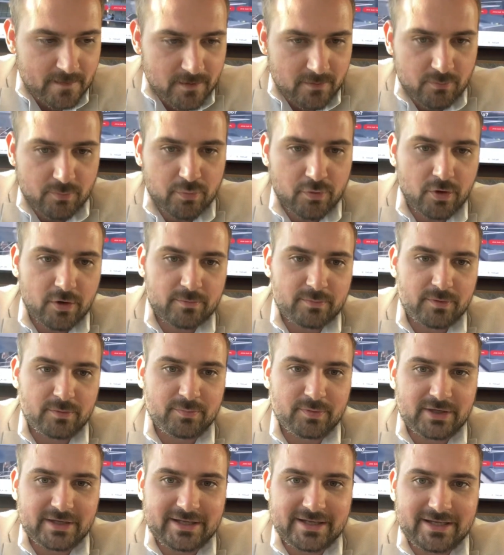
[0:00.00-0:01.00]

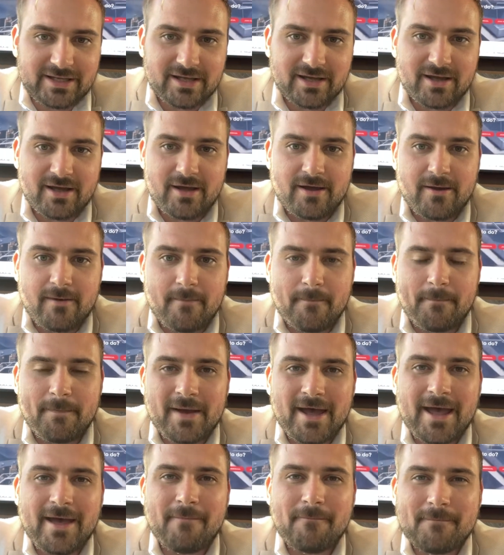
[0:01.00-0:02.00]
probably
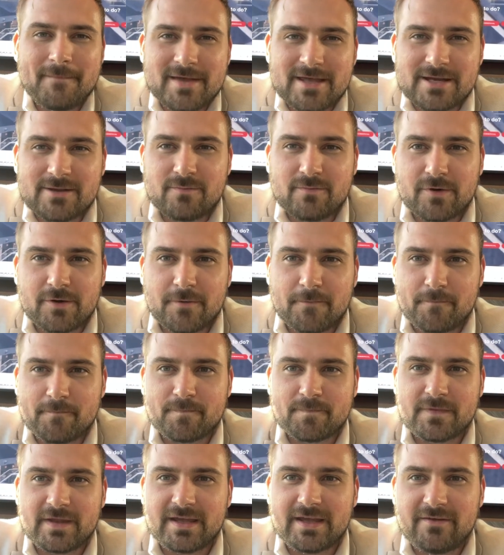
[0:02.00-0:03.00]
bare
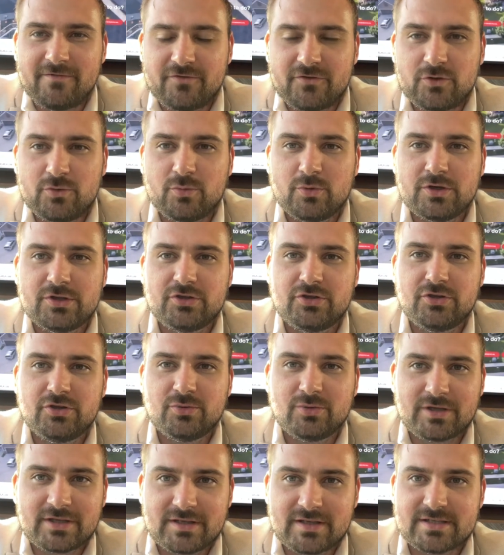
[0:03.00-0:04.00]
minimum, if you were
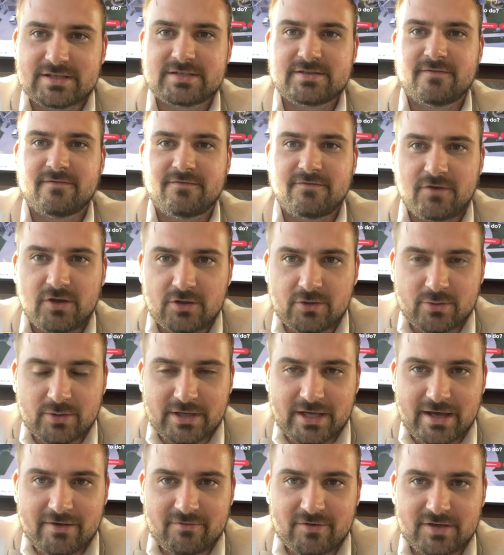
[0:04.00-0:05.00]
doing this and
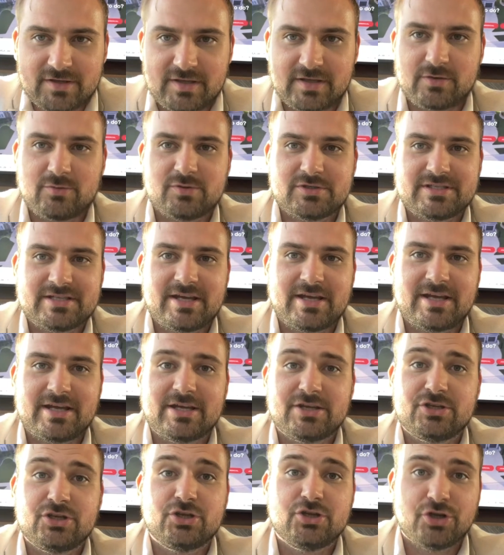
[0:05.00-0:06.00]
following everything we're saying
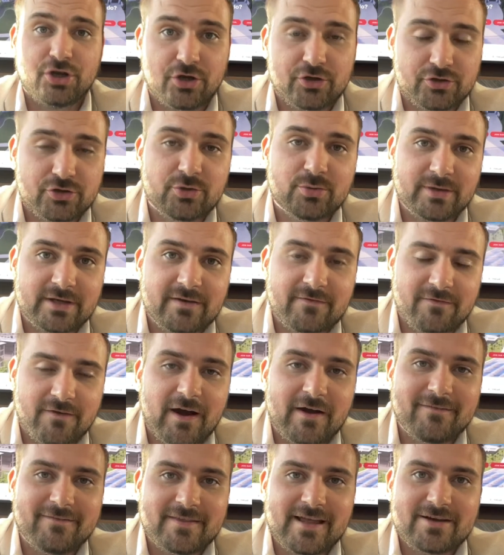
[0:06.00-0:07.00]
and you're not doing
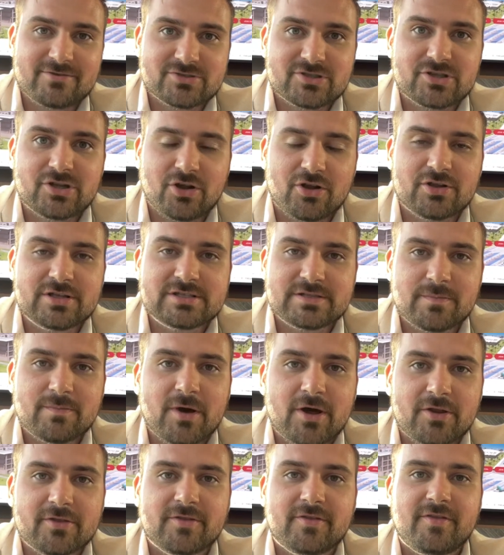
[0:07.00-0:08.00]
$5,000 a
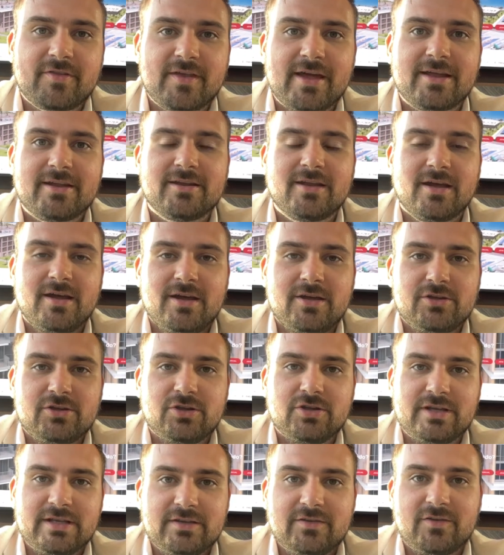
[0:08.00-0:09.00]
month, then you
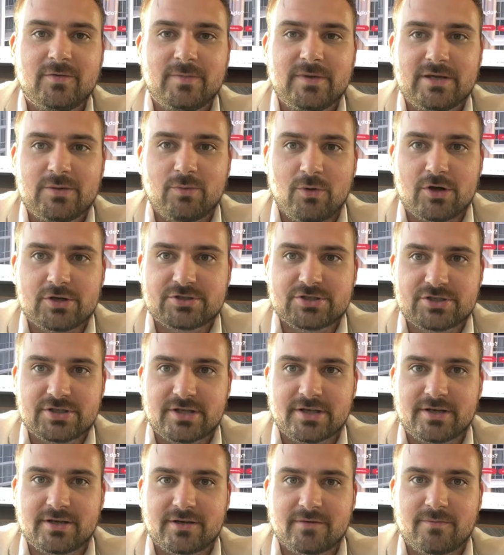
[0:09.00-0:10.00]
need to be
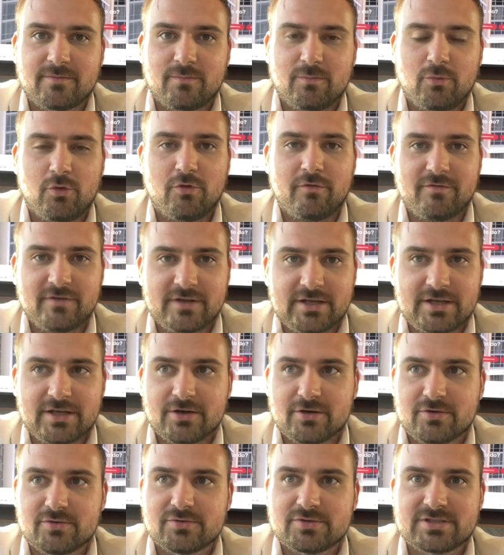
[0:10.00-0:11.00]
watching more
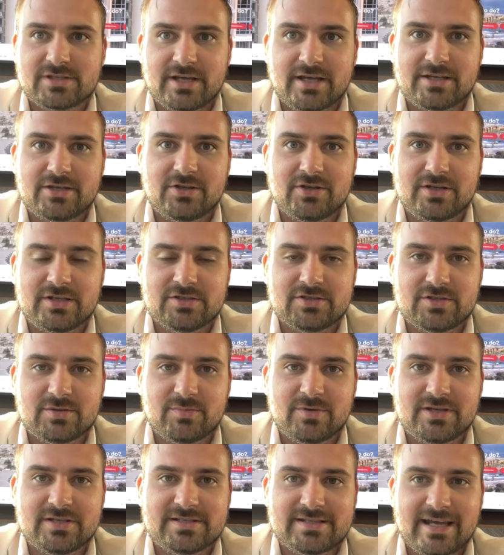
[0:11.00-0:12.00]
videos and you need to
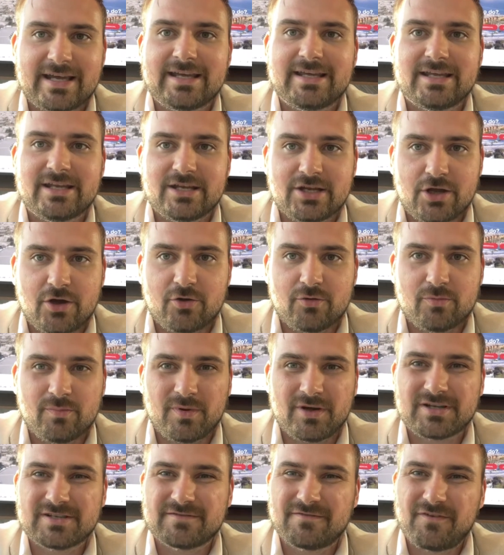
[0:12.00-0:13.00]
be taking note
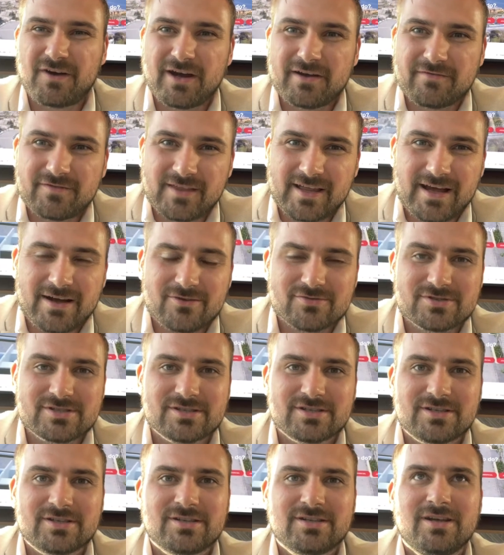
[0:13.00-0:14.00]
because
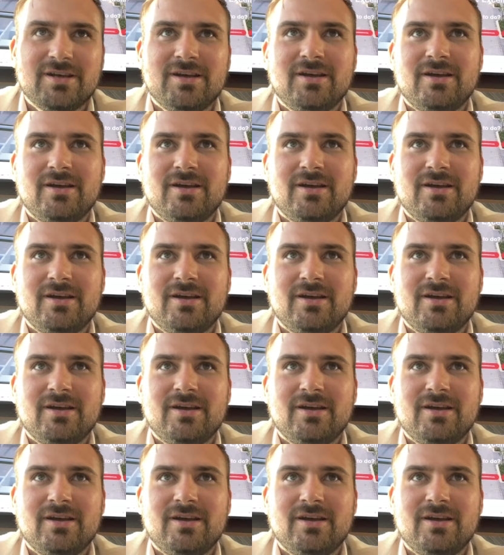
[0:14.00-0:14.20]
5,000